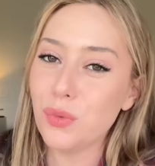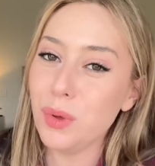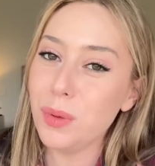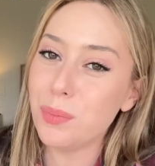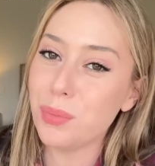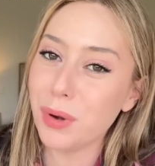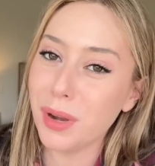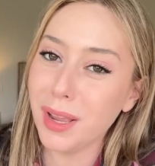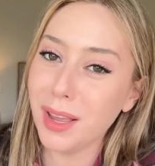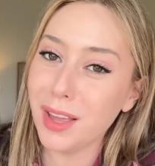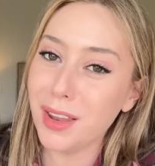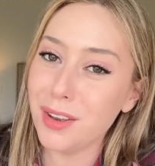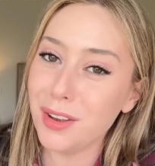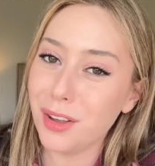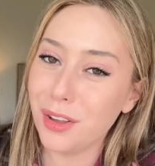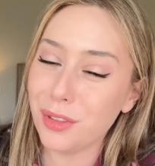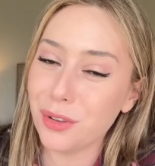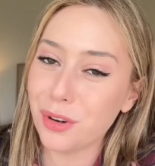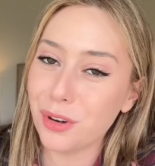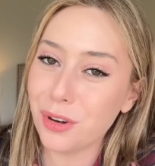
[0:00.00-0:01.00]
we bring
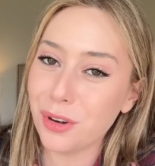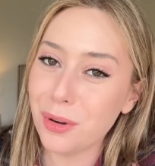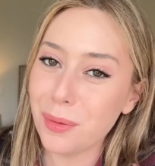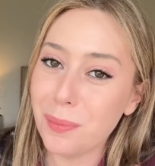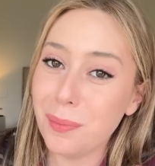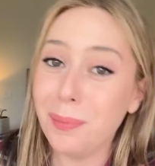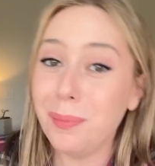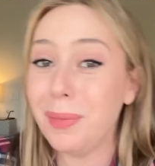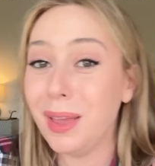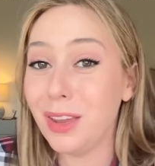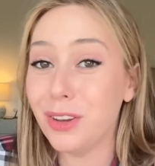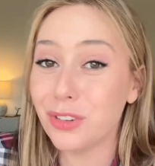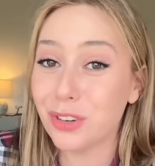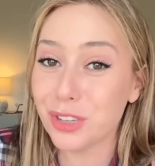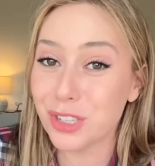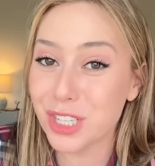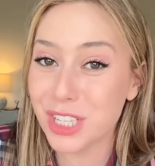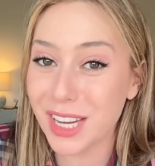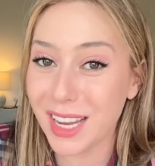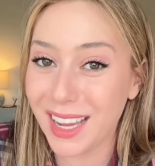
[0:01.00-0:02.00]
another major
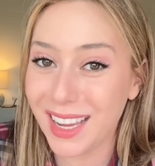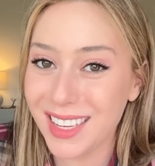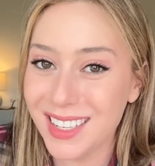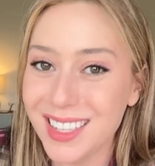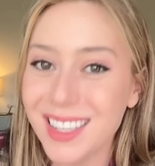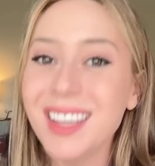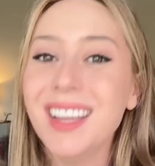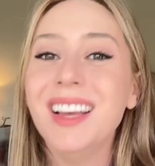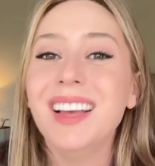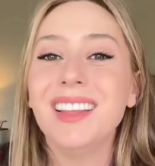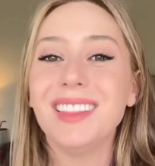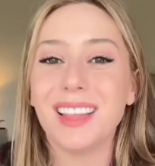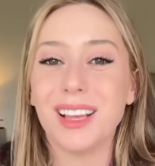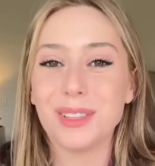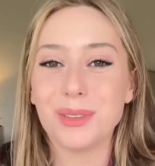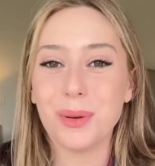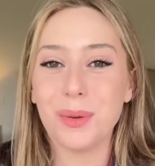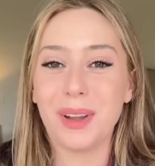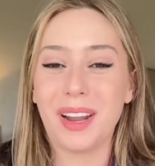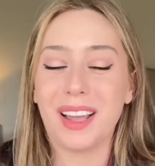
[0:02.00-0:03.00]
shade,
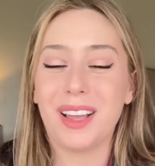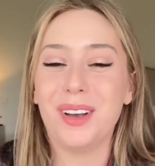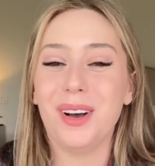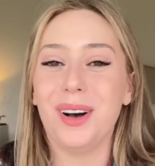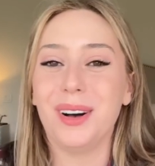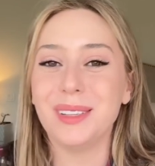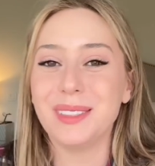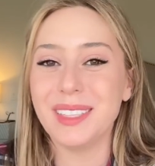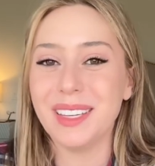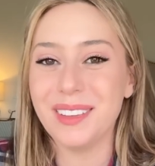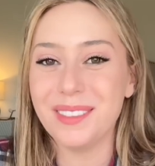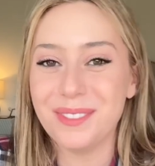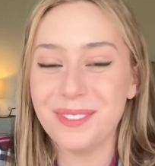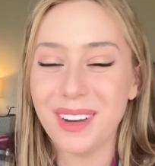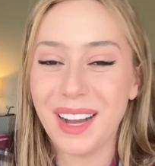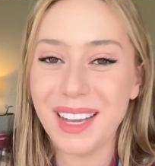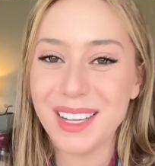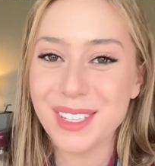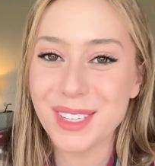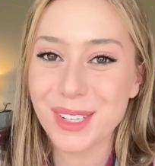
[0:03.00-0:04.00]
that's what I called it,
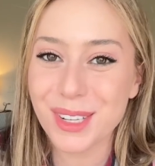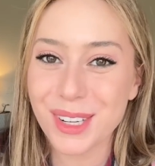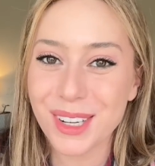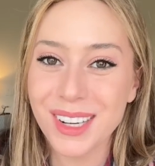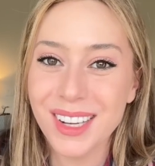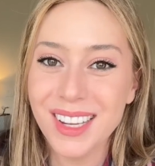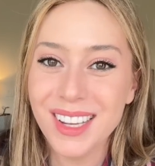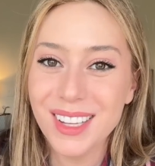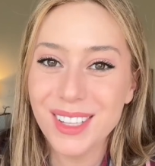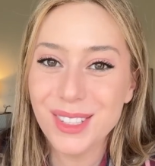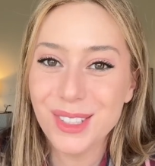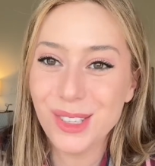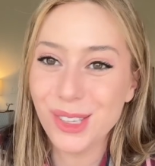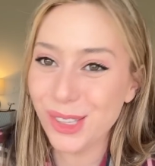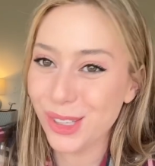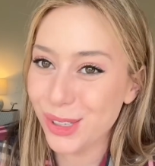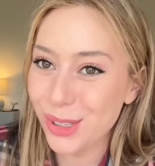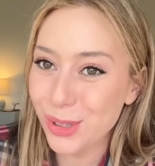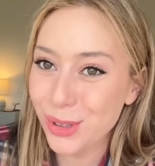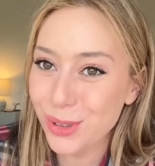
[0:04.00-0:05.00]
visor to
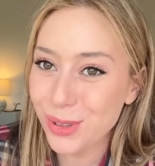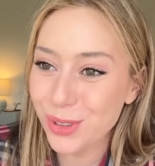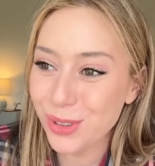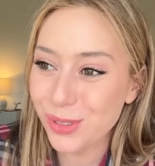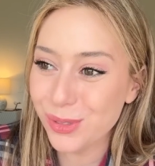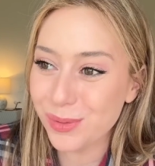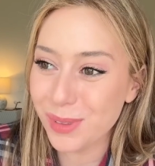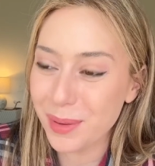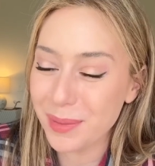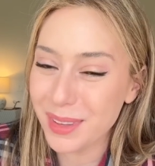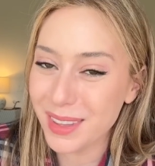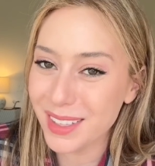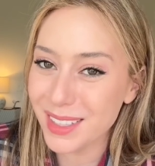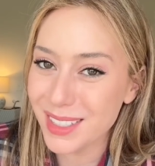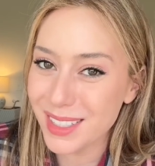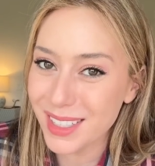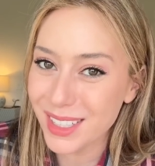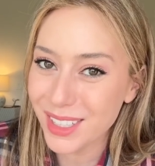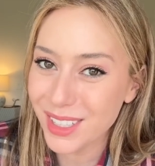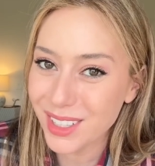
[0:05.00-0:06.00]
you maybe this
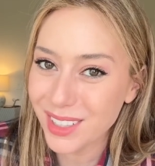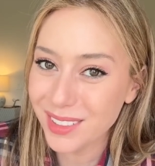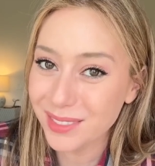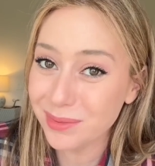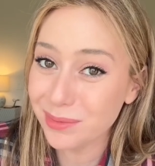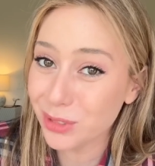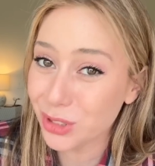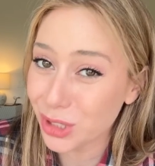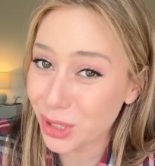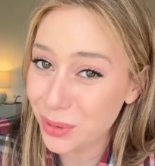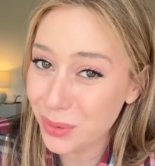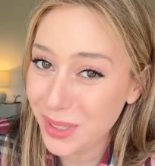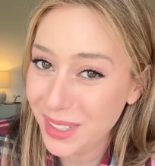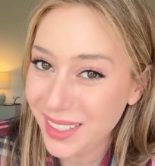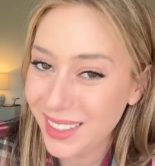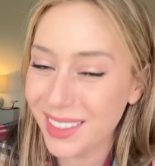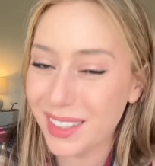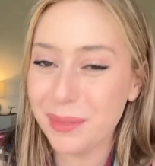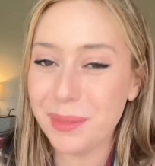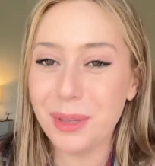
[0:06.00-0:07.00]
year? Should
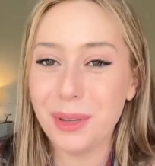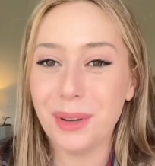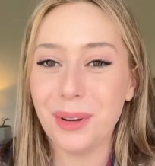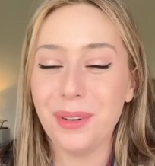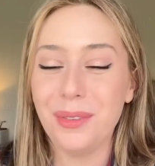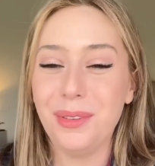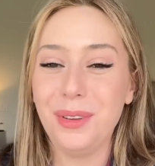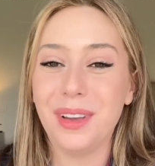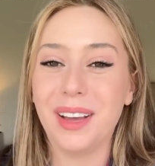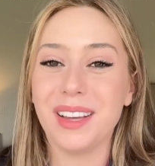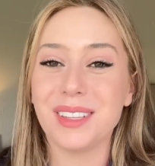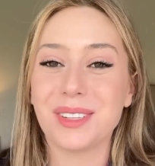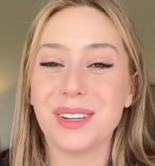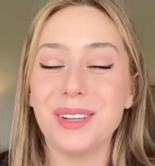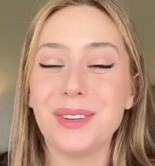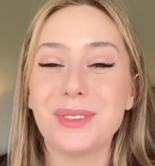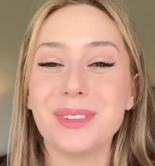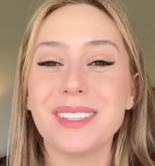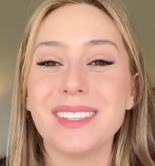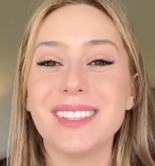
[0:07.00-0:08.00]
we? Let me know if you guys are
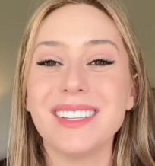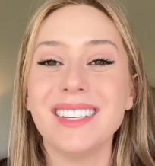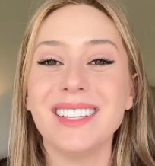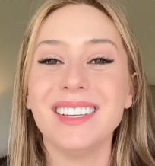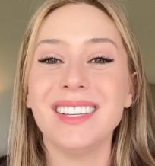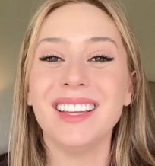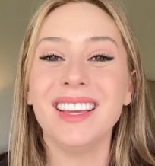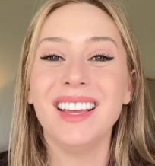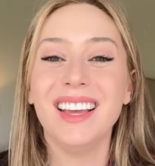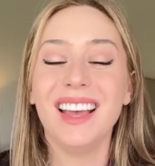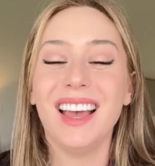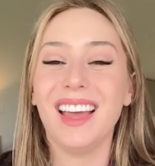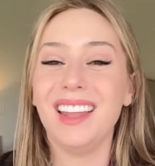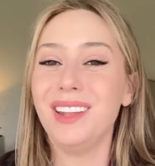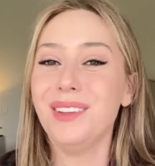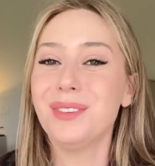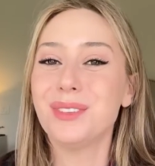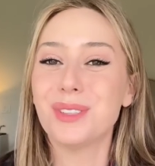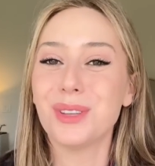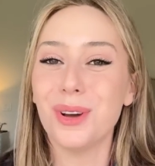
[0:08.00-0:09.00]
interested. And
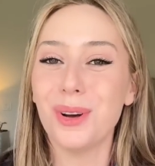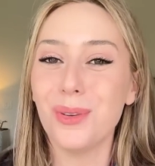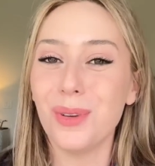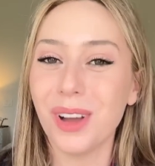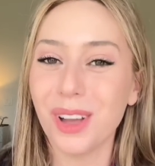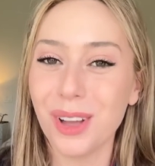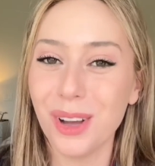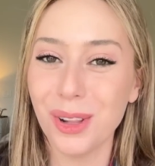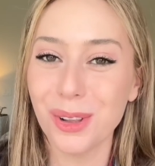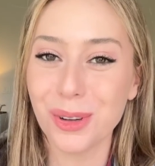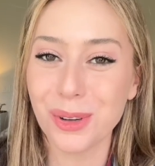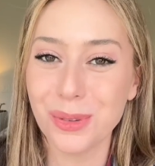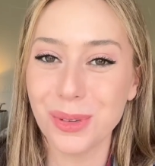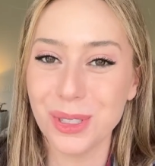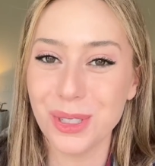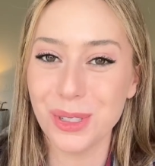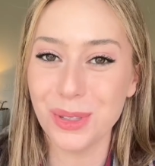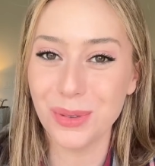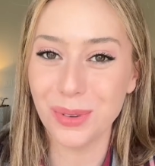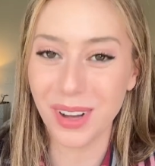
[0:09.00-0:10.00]
if so, what color
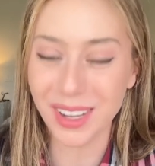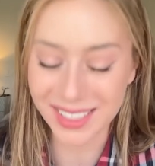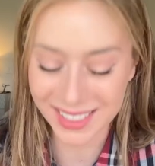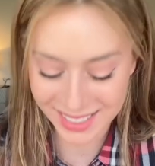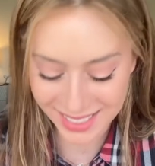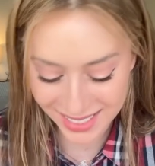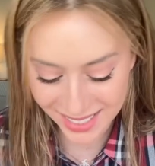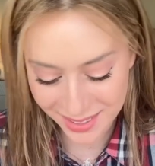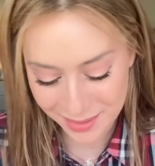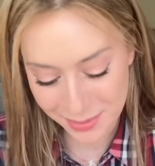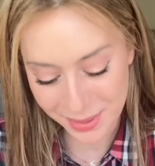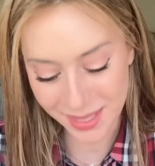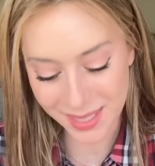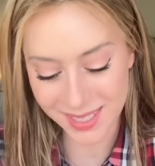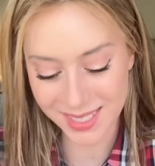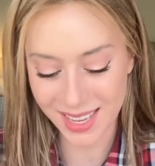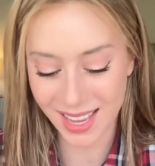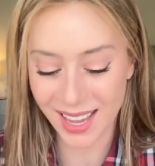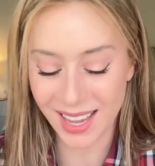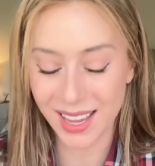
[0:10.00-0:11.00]
would you want it?
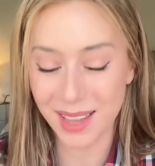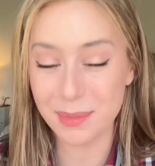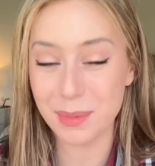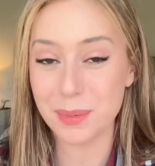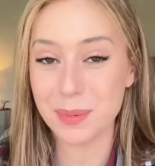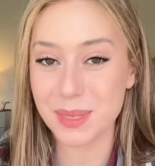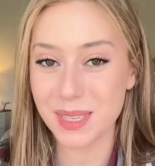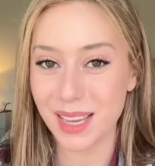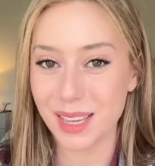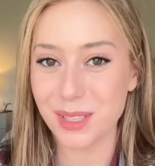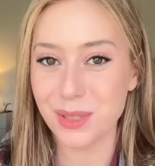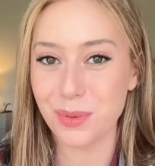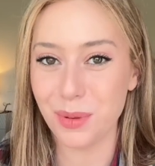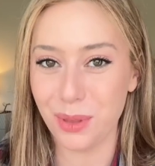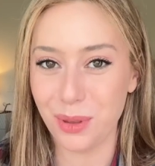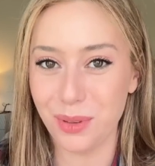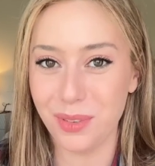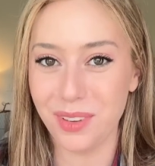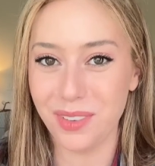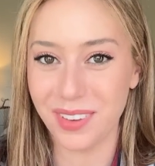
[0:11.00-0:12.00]
Because I am obsessed with
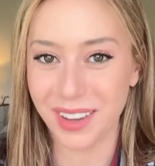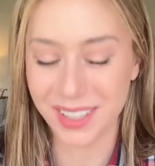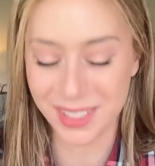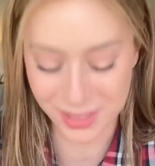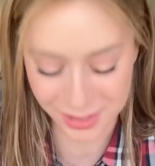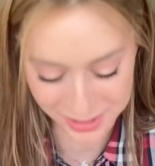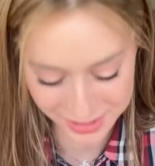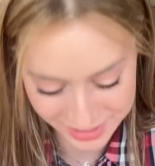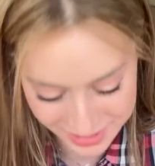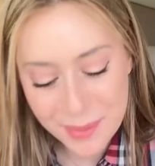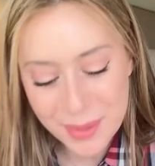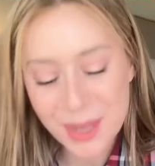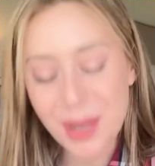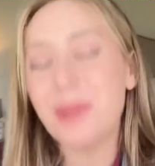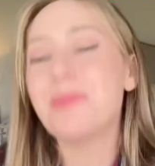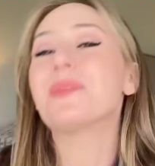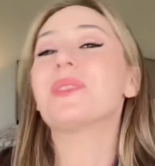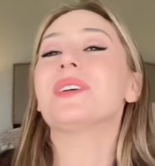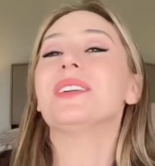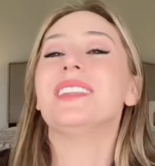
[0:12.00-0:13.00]
UV visors.
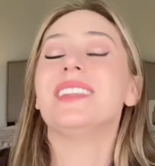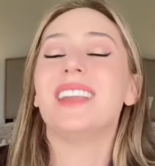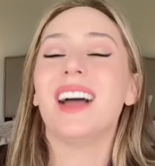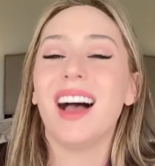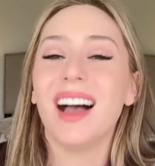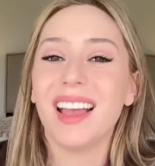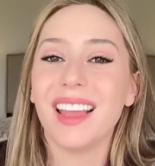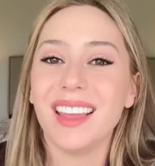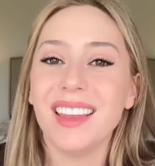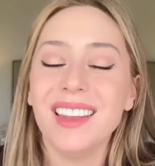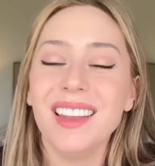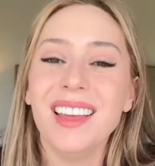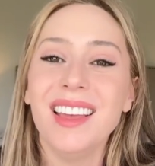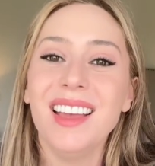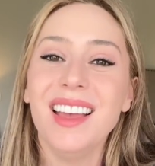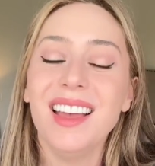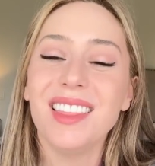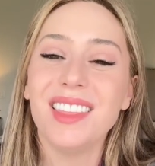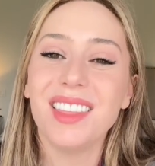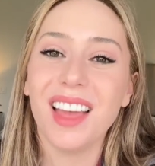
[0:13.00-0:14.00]
Number 9,
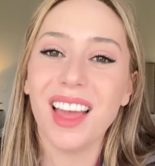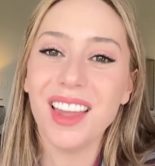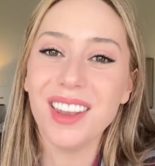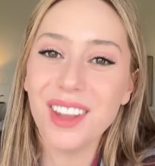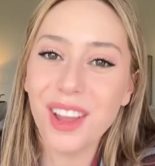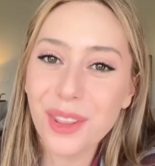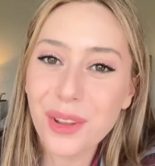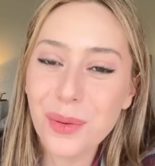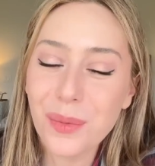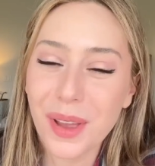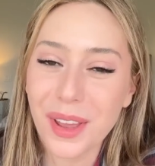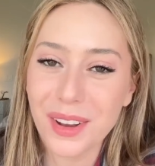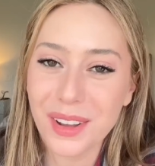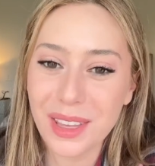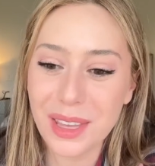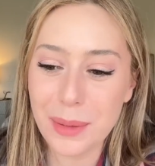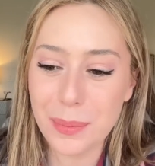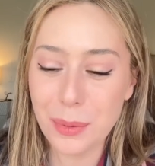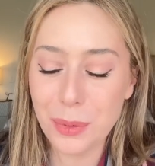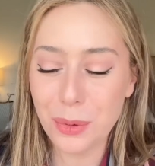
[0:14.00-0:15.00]
another way to
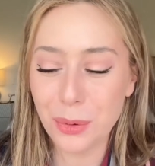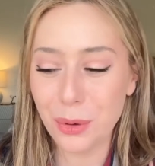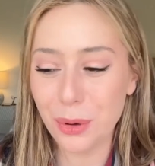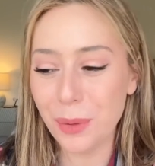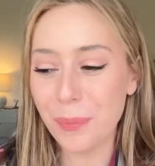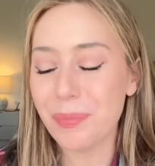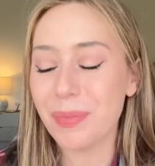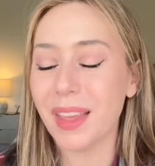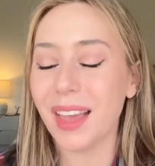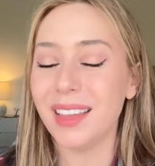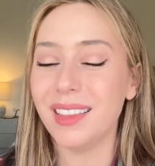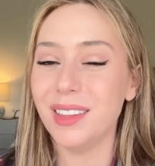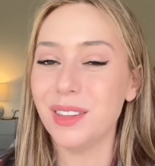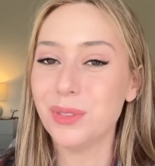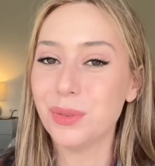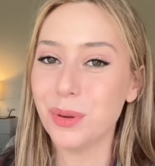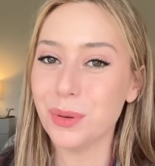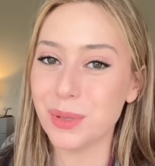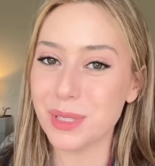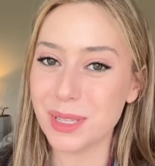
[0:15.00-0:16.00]
keep cool, and this
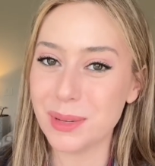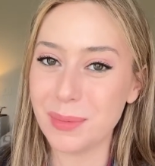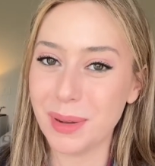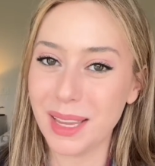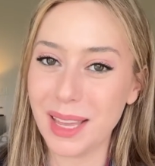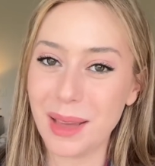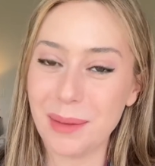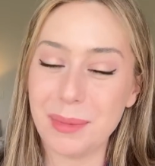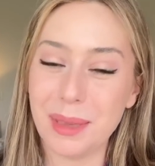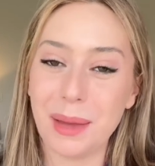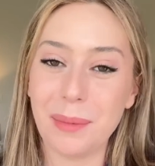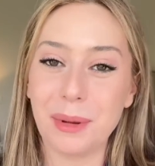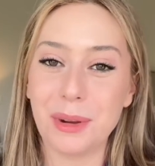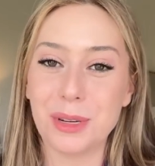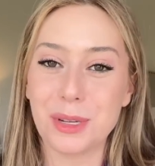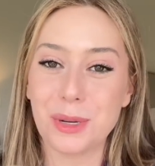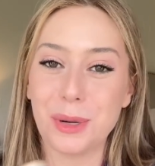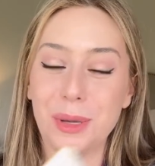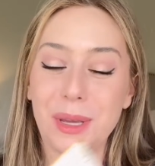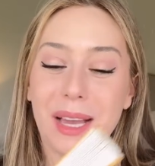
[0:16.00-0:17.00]
one was in Miami. I'm gonna
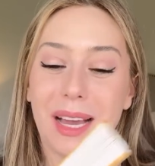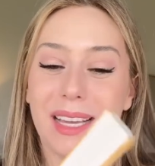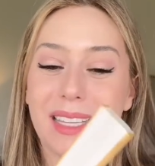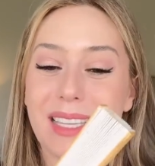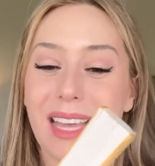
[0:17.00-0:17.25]
show you guys.